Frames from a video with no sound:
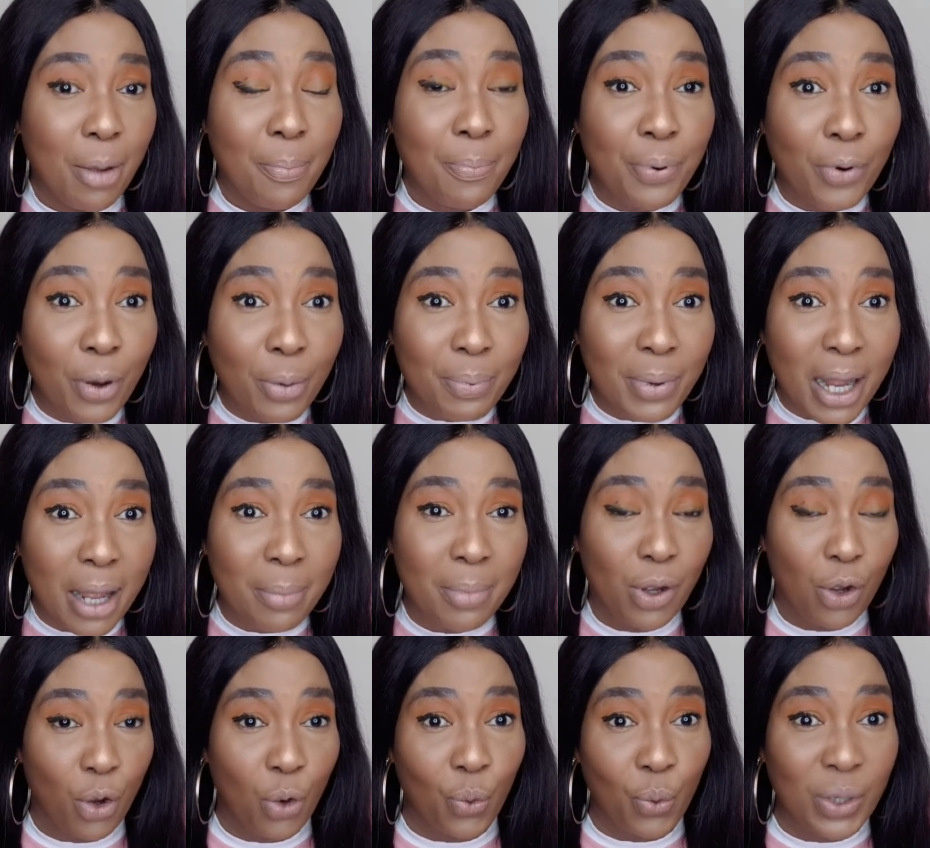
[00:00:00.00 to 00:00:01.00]

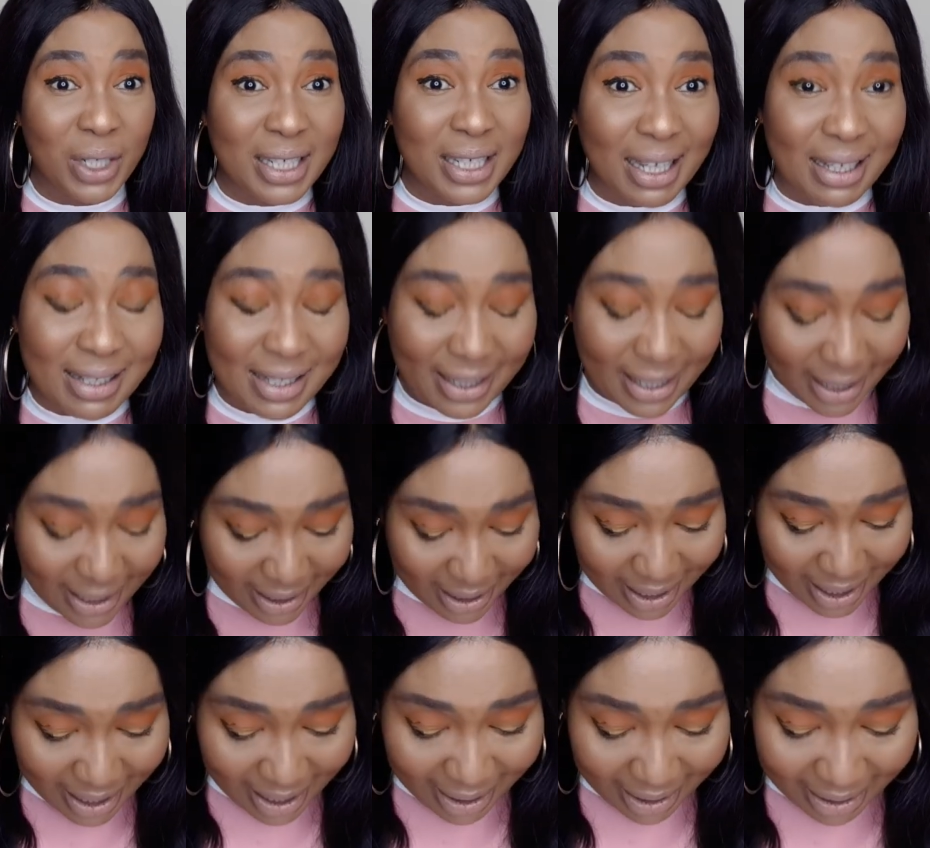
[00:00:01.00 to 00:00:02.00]
problem with their
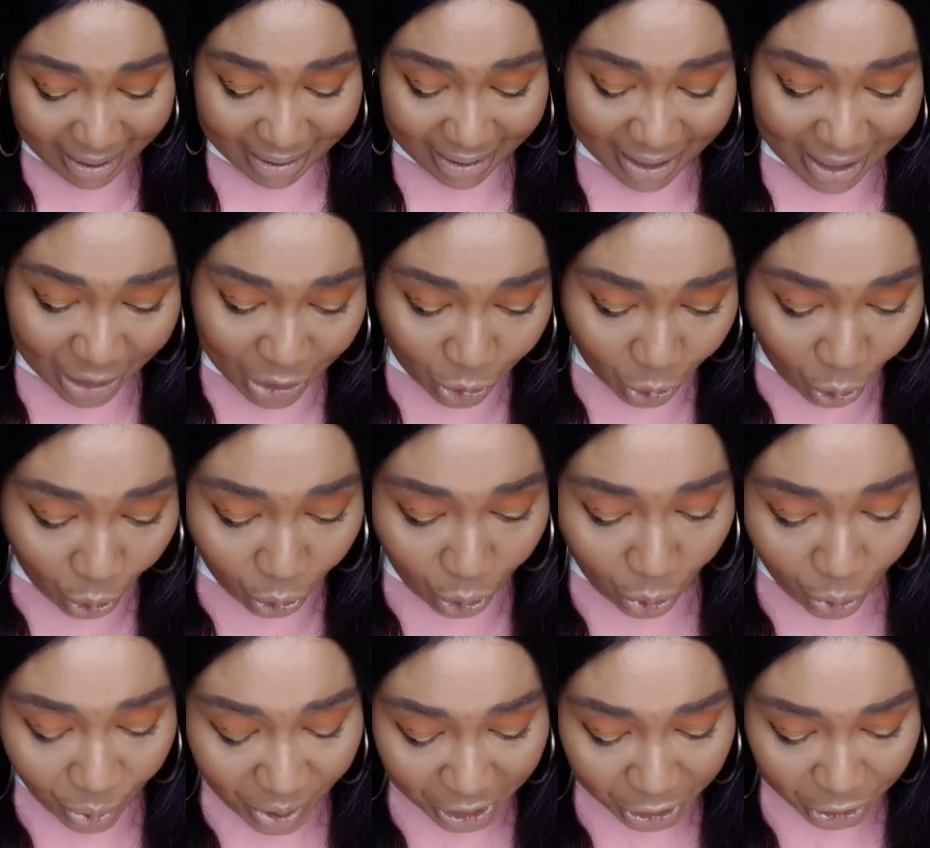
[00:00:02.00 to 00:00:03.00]
skin
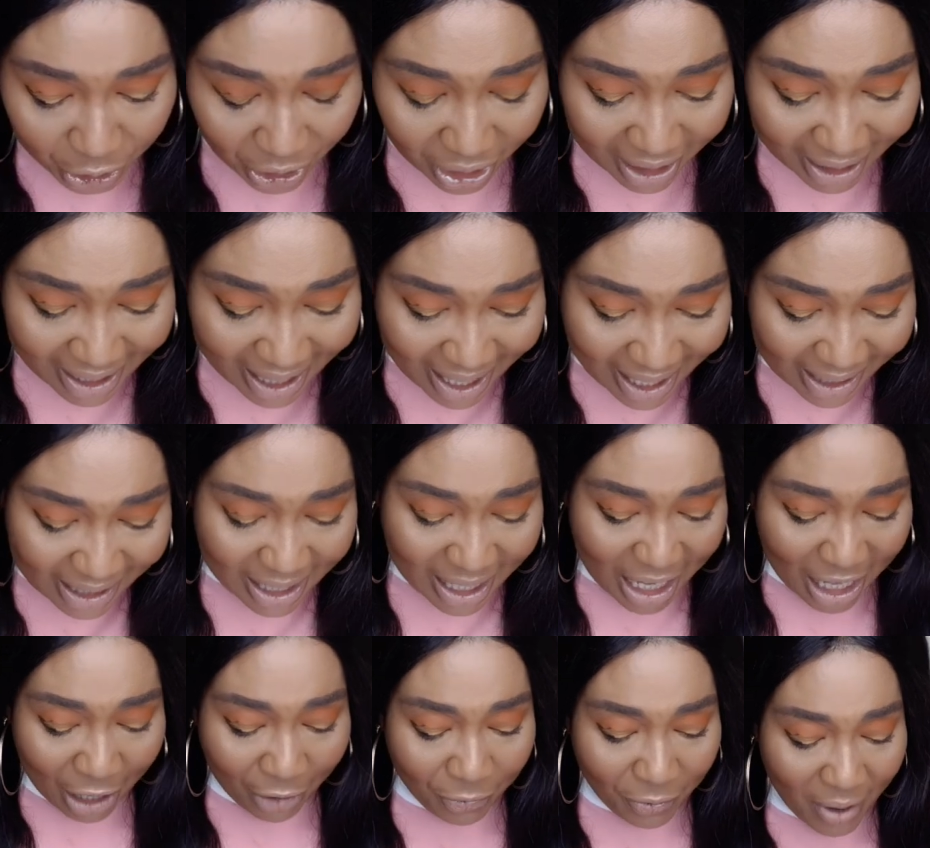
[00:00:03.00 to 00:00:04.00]
discoloration. Yes,
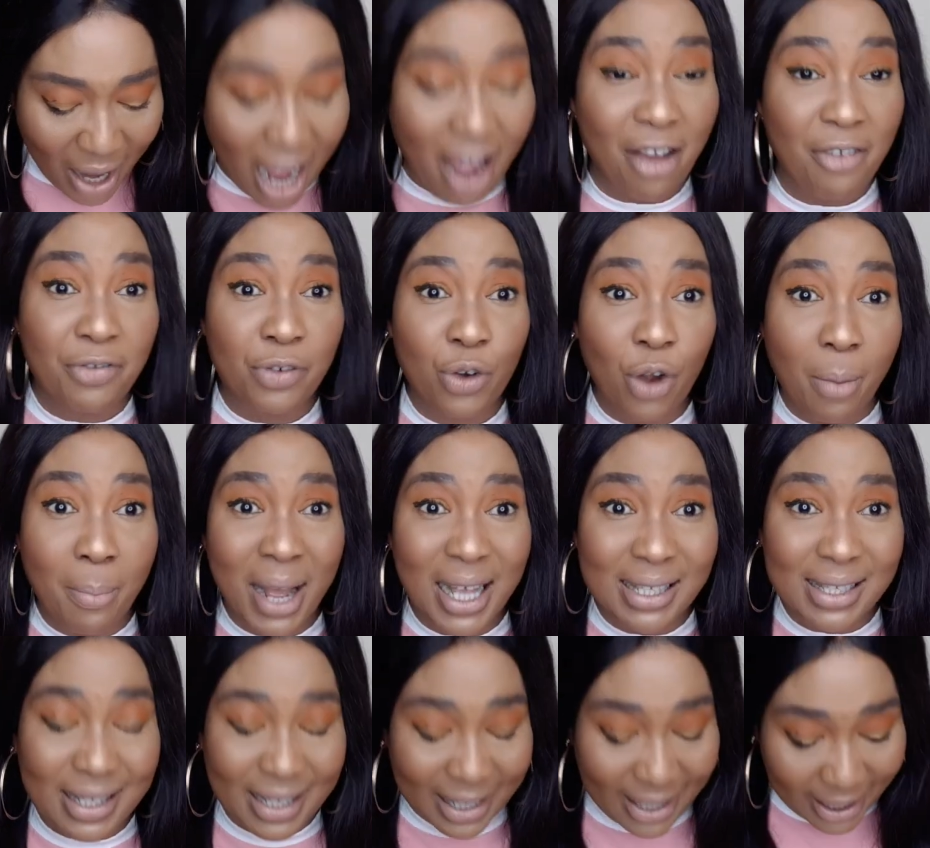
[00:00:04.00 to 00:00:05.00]
if you have
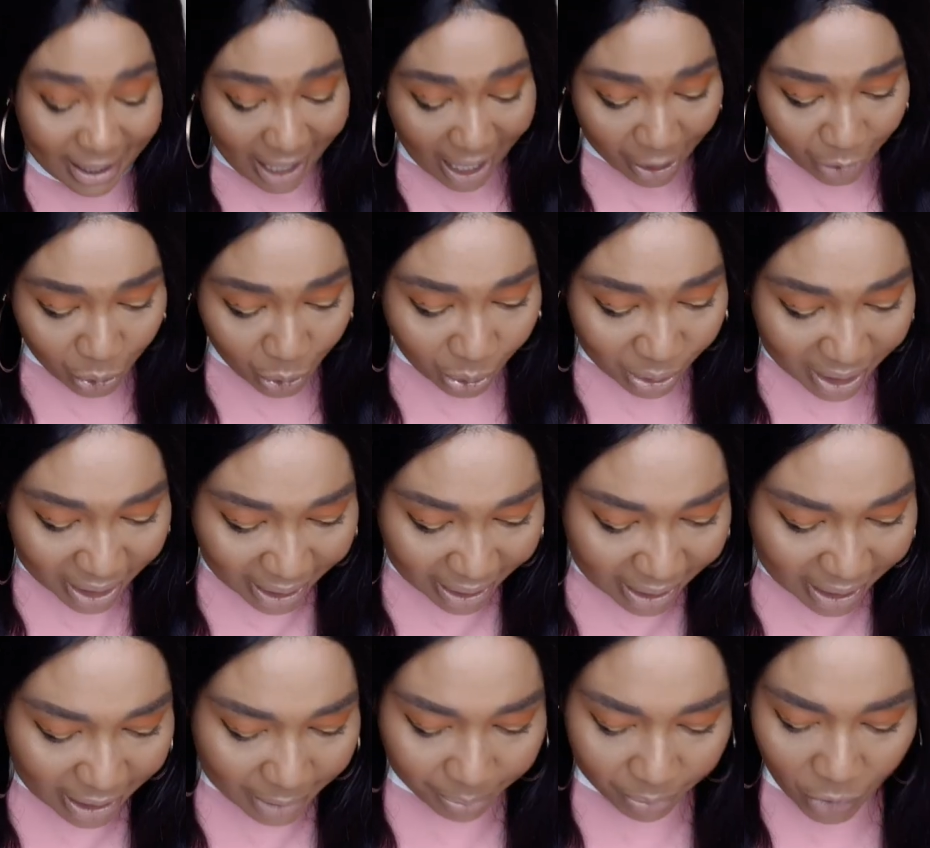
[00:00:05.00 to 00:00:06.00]
normal skin, can use
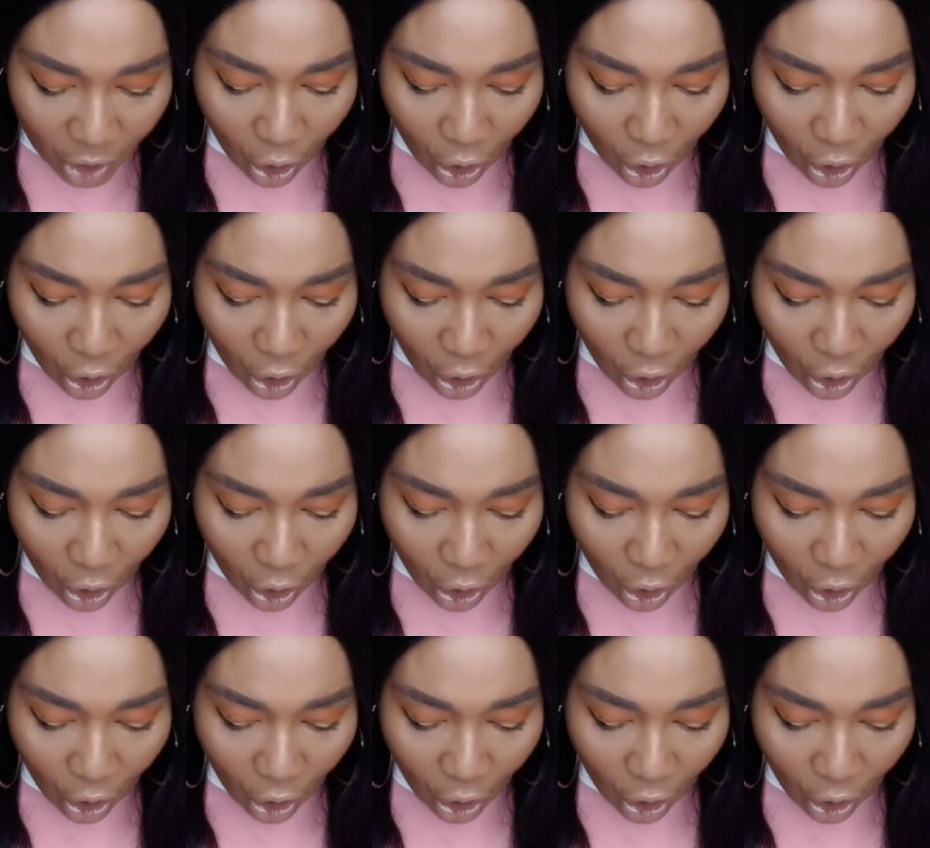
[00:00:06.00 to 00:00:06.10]
it.